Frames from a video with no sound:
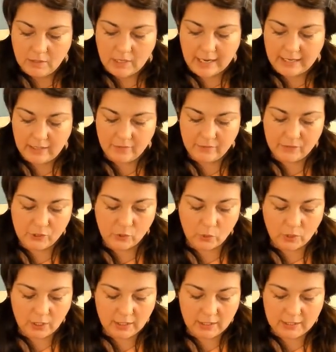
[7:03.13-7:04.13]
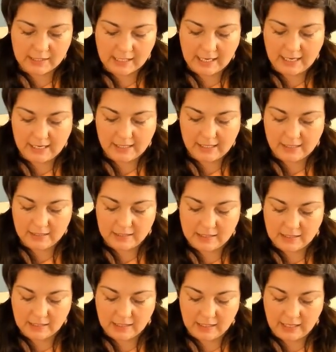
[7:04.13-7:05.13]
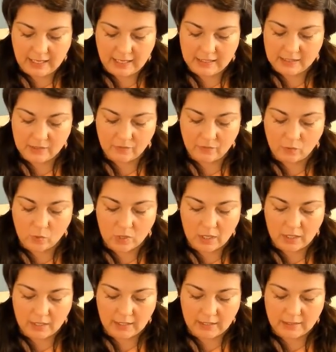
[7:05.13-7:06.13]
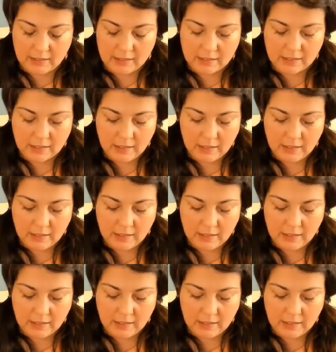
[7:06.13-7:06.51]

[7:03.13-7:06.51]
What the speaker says: of Swords and the Ace of Wands.